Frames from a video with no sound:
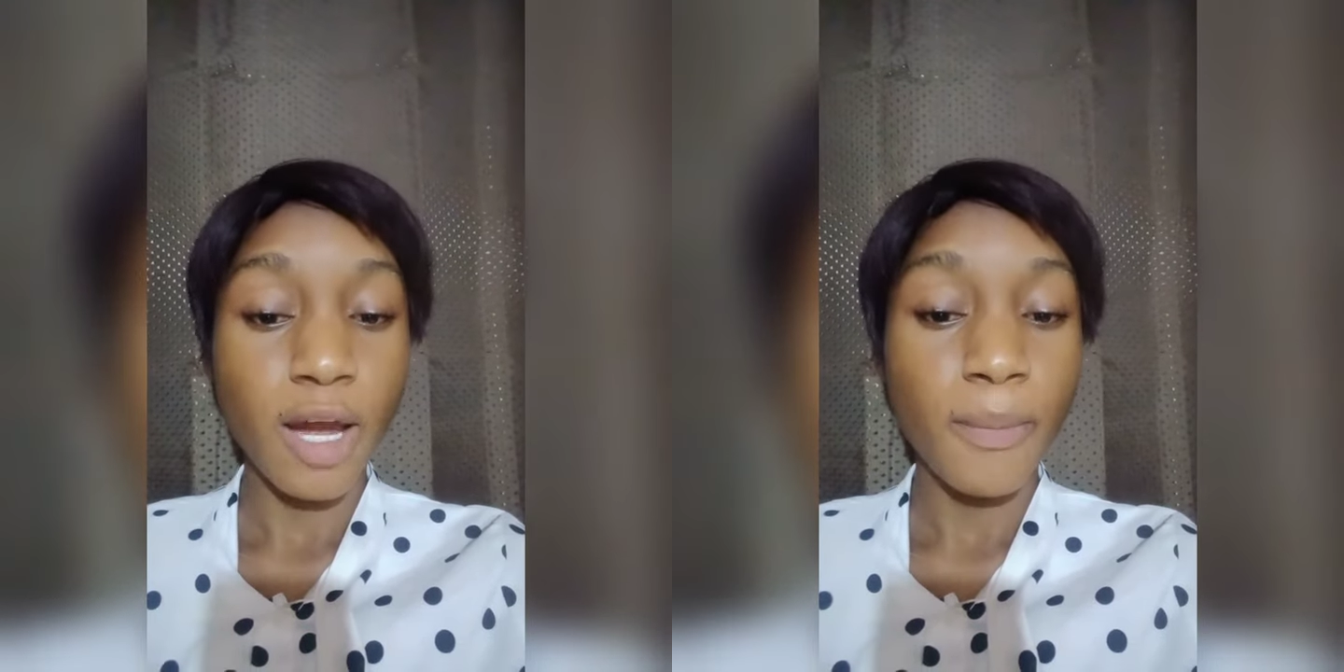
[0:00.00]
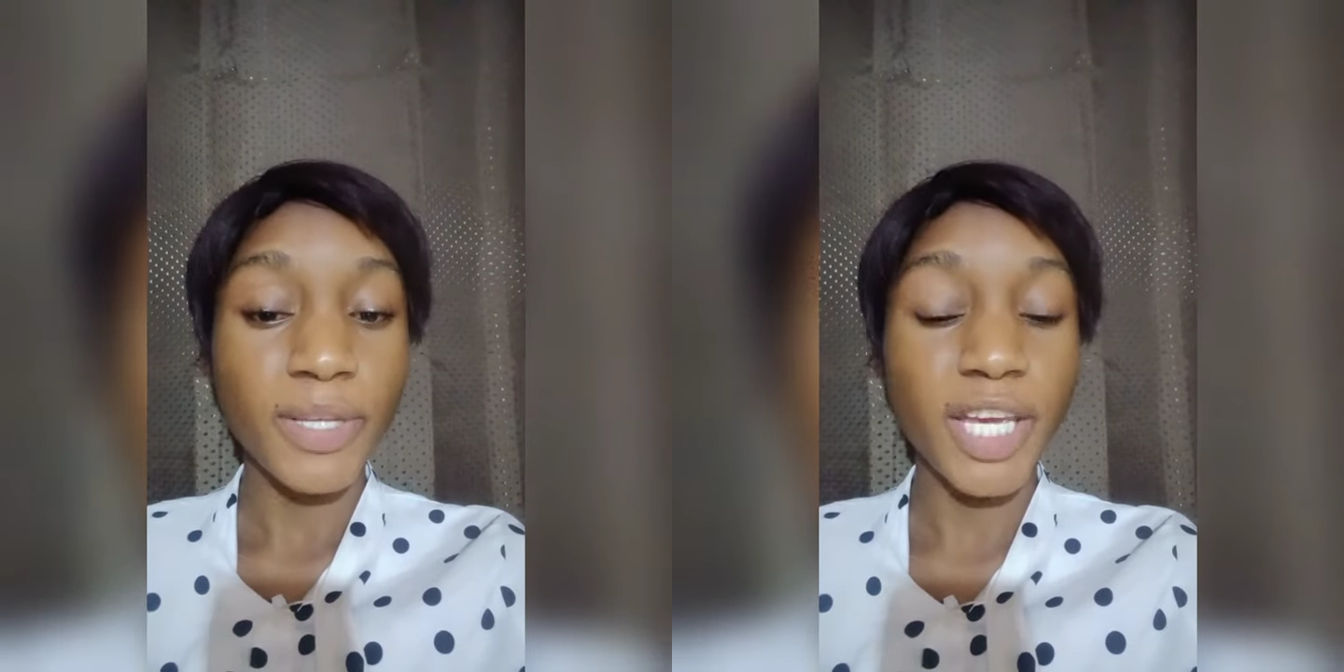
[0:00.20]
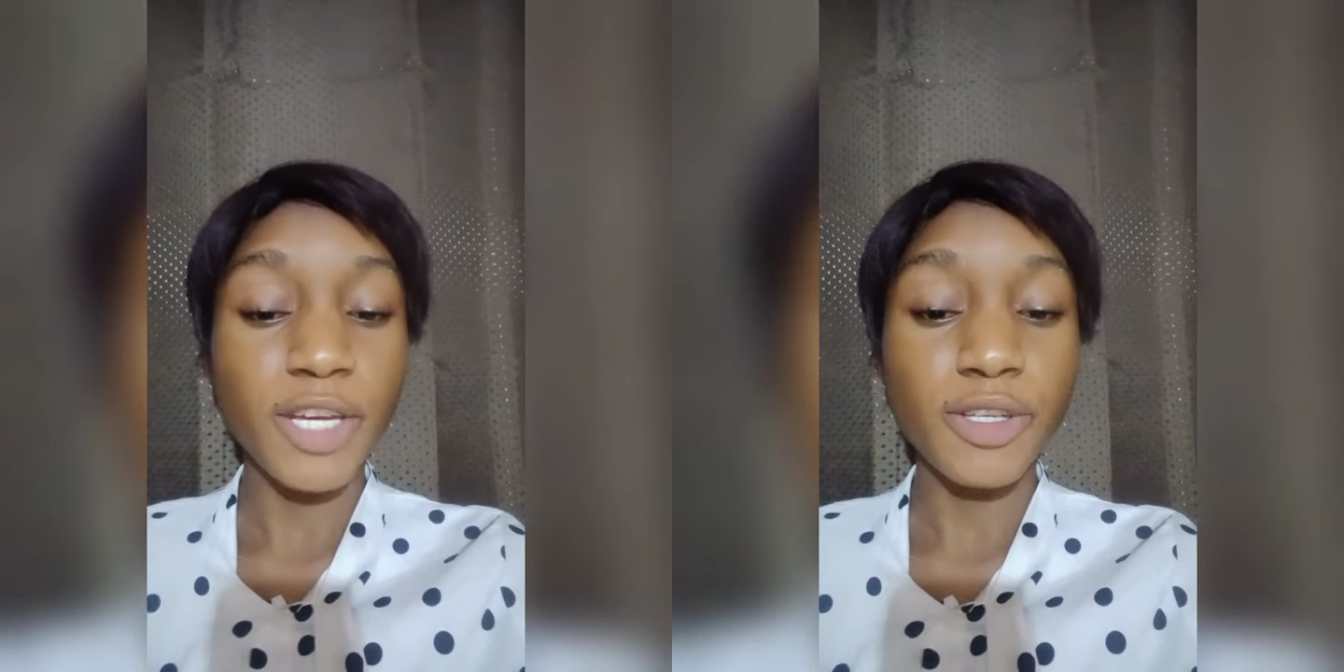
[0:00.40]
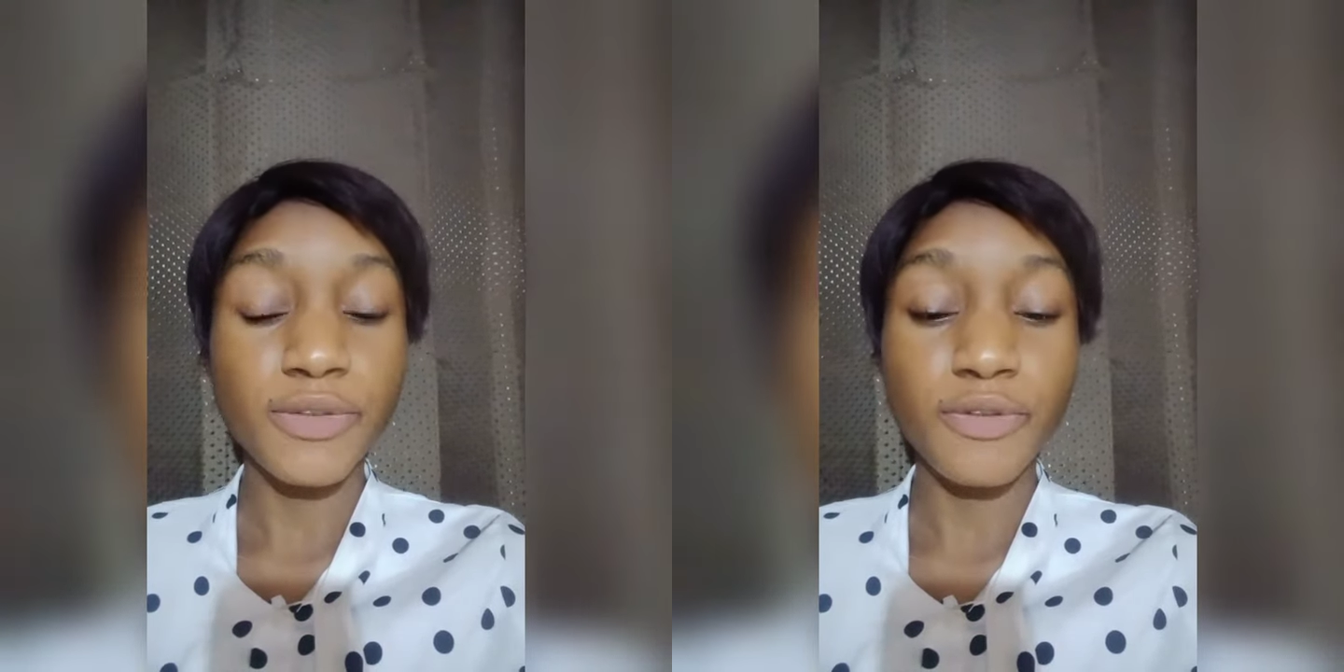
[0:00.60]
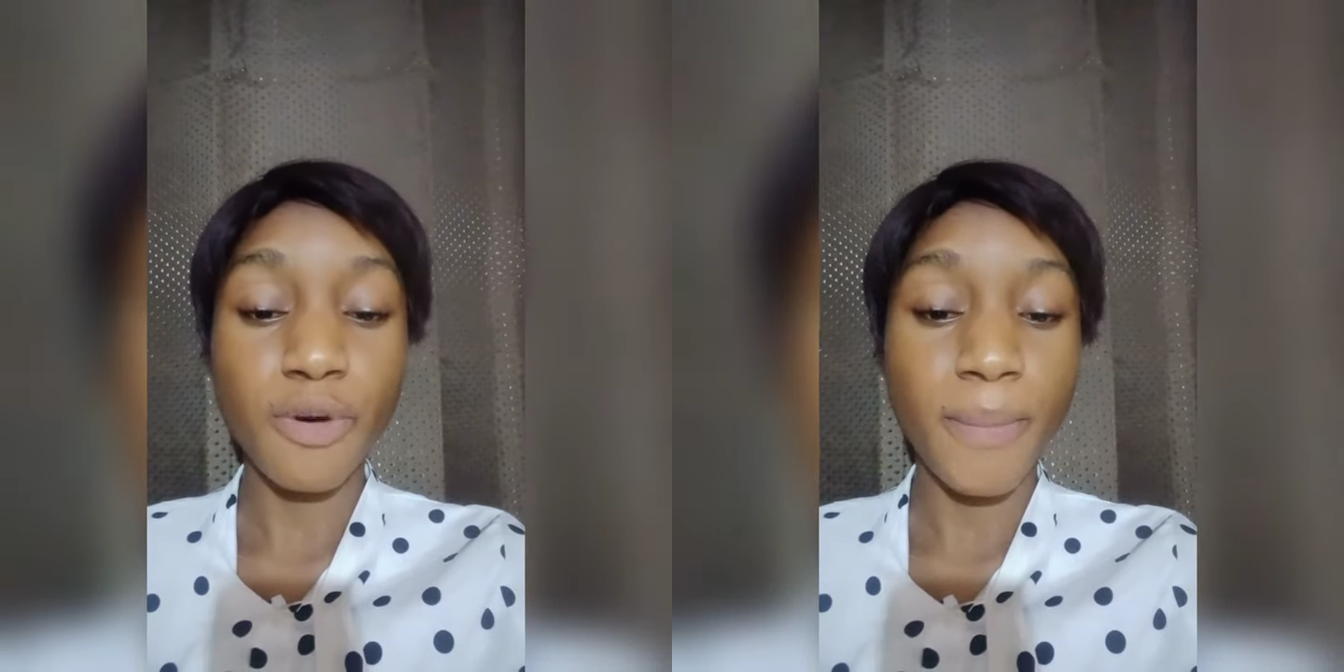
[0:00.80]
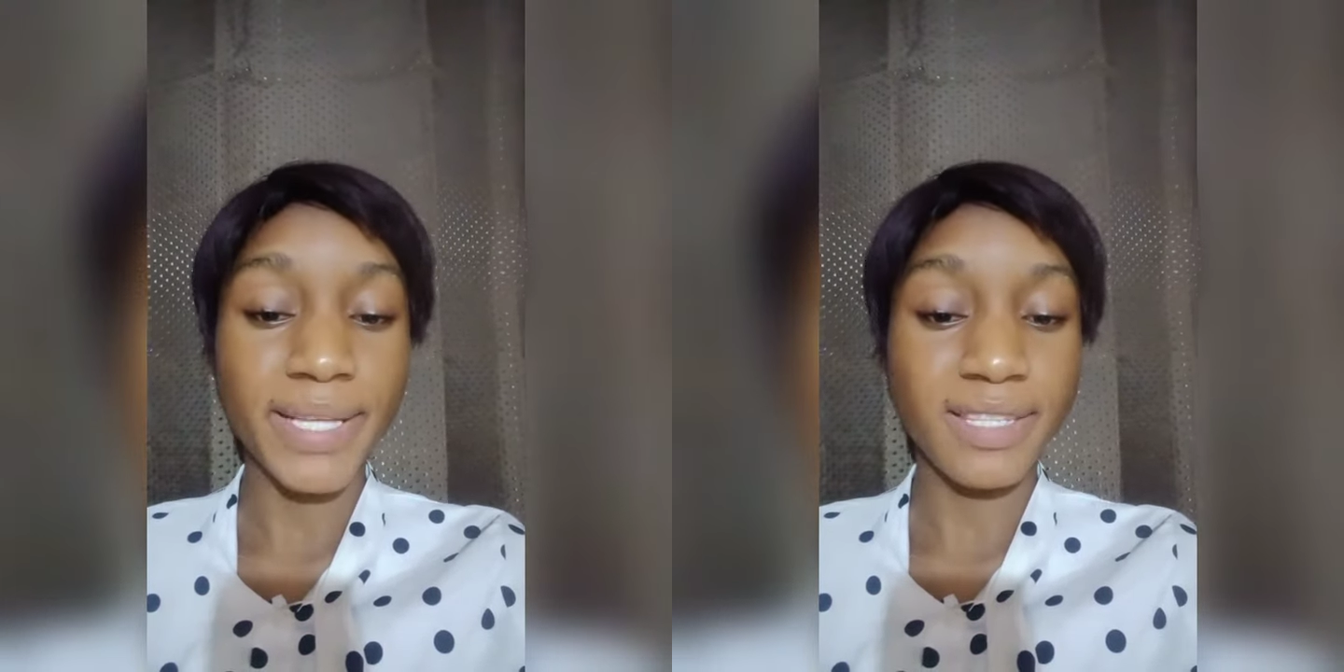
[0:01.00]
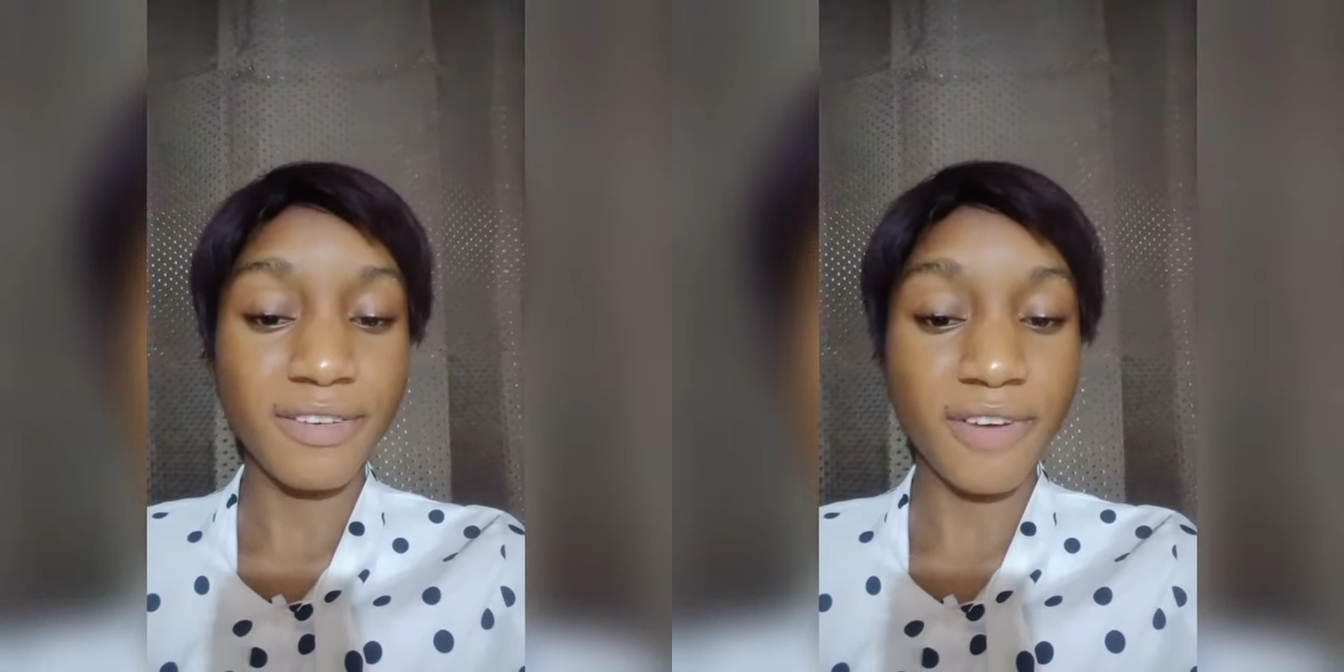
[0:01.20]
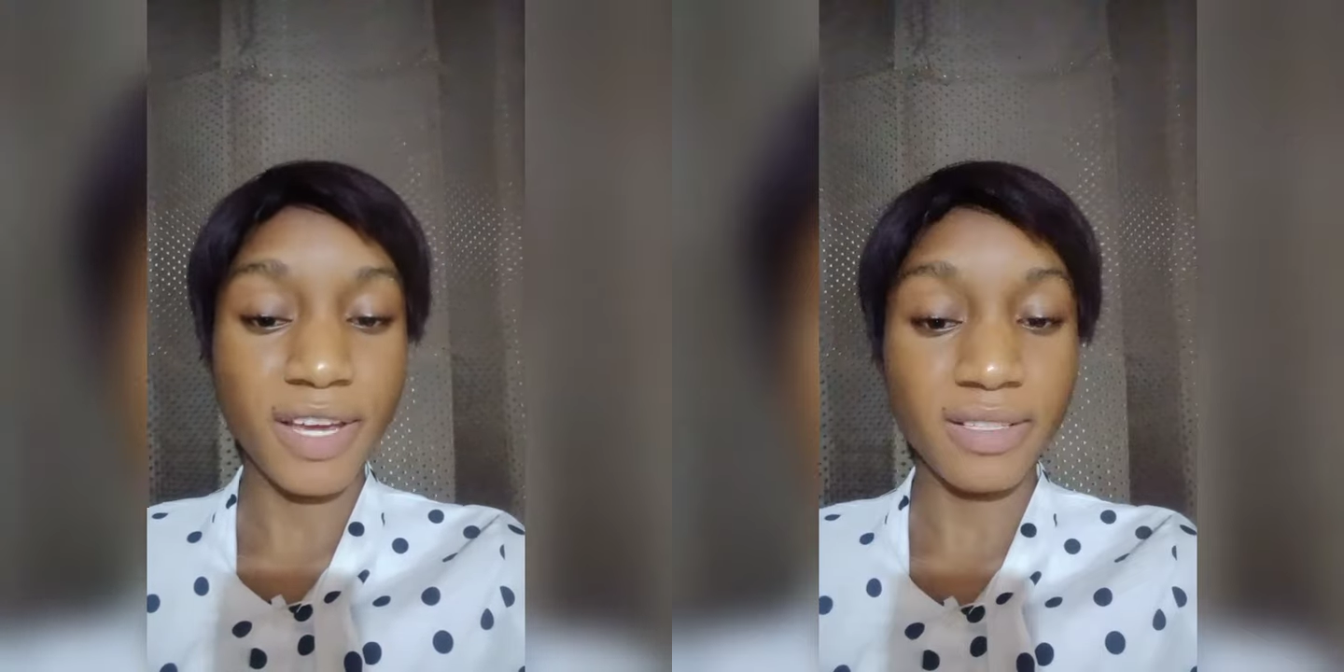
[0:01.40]
but a useful raw
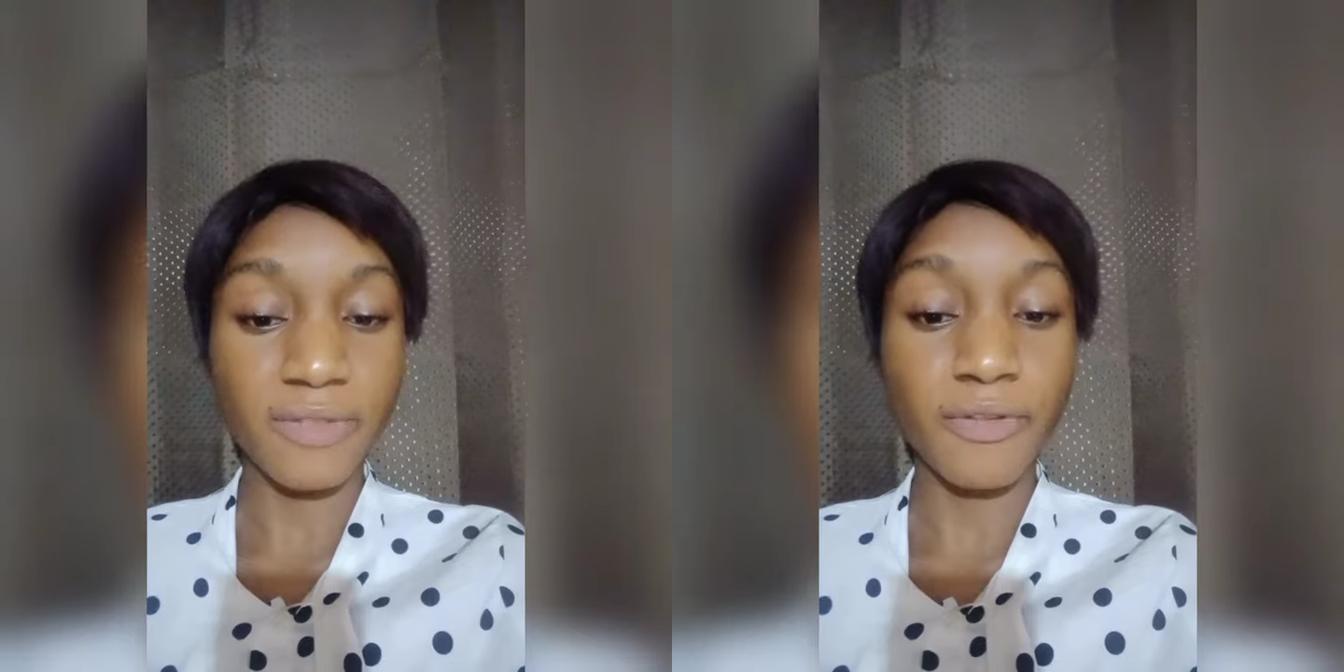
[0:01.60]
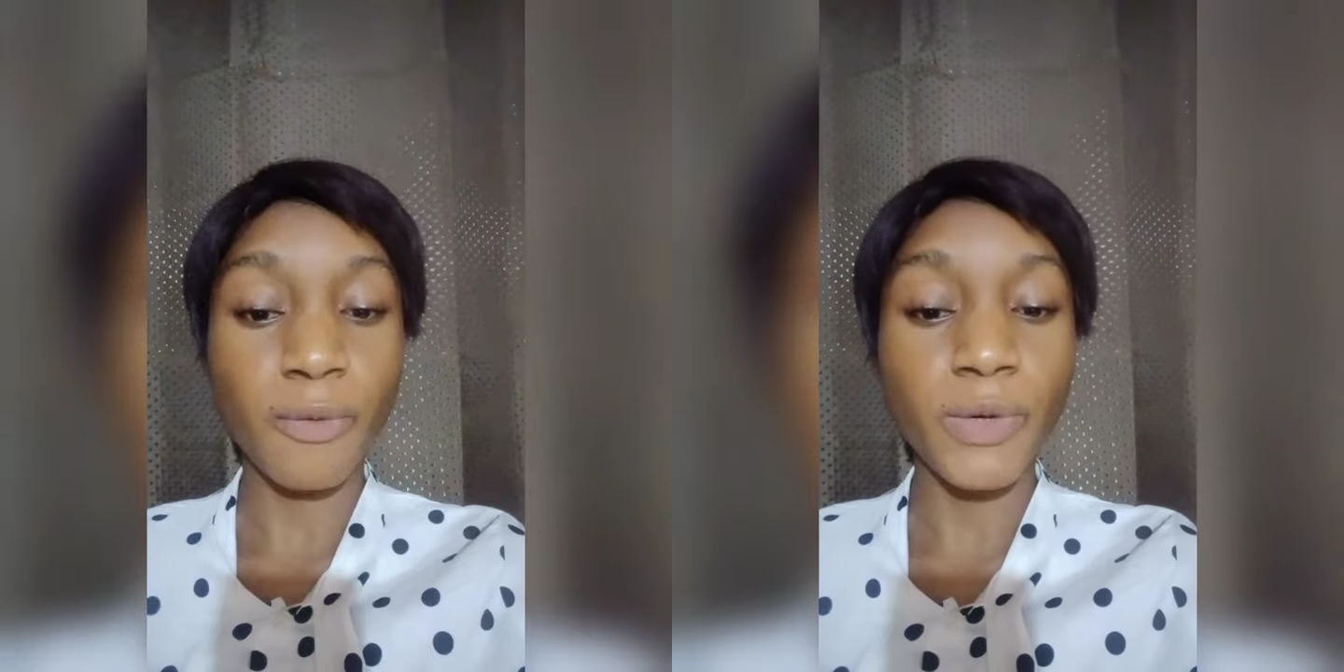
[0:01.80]
materials from